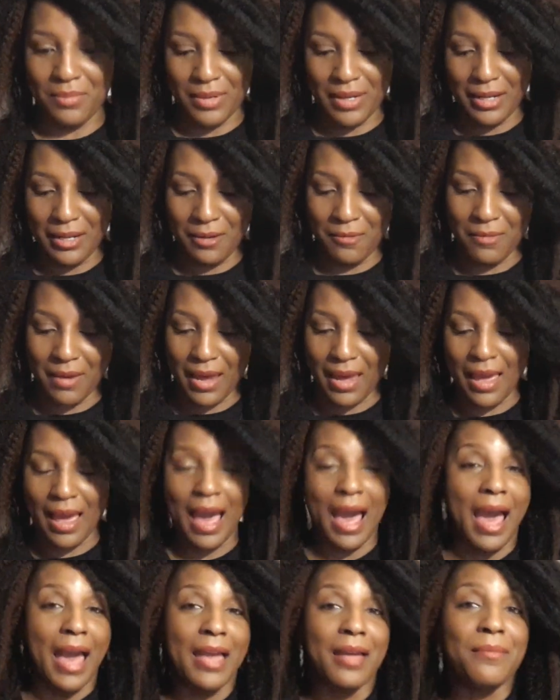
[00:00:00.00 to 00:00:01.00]
But anyway,
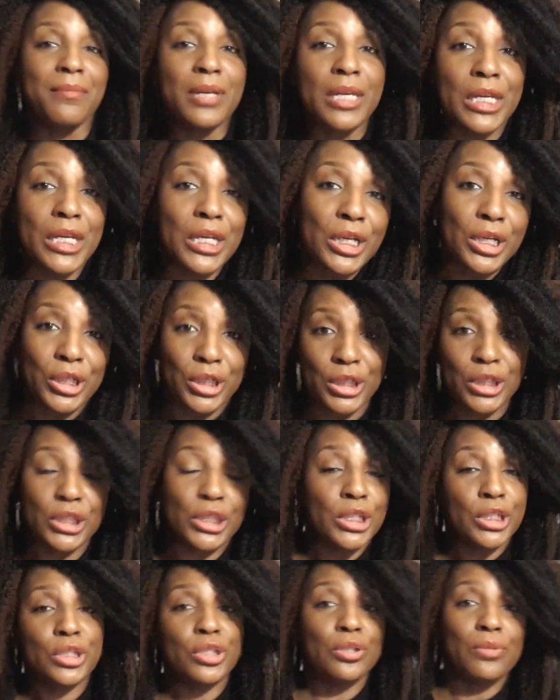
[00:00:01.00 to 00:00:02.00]
I am here
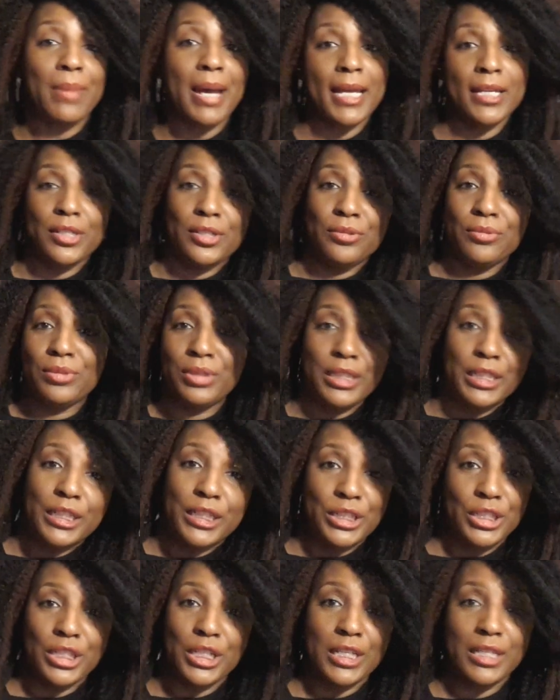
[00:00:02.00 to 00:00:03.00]
to do my due
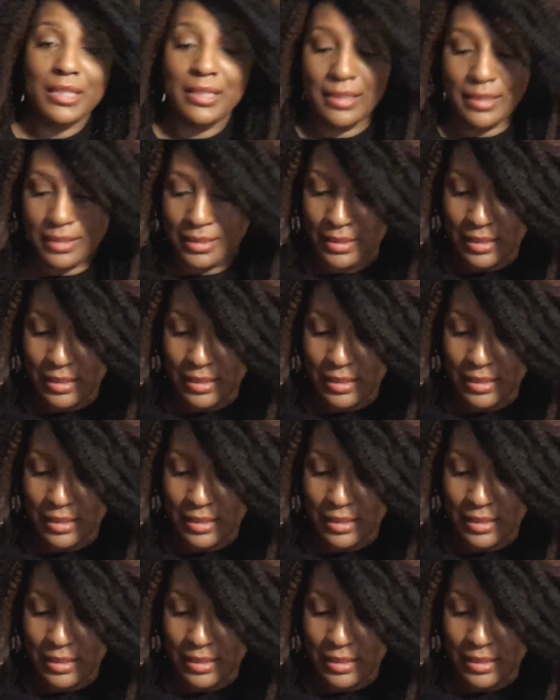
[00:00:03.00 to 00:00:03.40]
diligence